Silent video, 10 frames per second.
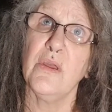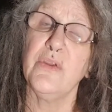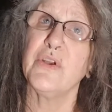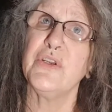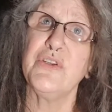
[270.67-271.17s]

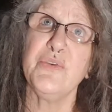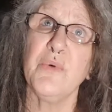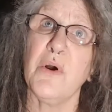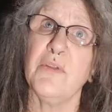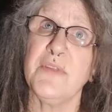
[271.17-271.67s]
You're going to do
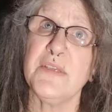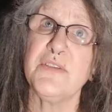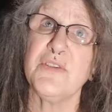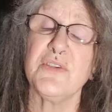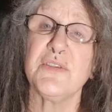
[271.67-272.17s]
all this
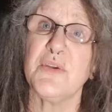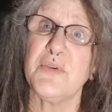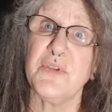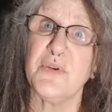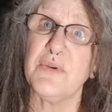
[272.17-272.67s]
just so
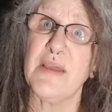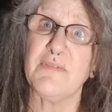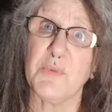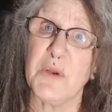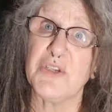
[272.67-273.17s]
you don't have
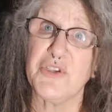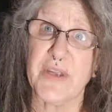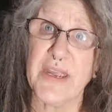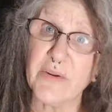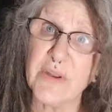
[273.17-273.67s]
to wash your
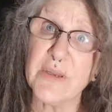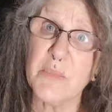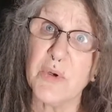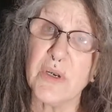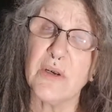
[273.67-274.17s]
hair
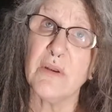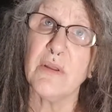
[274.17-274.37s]
anymore?"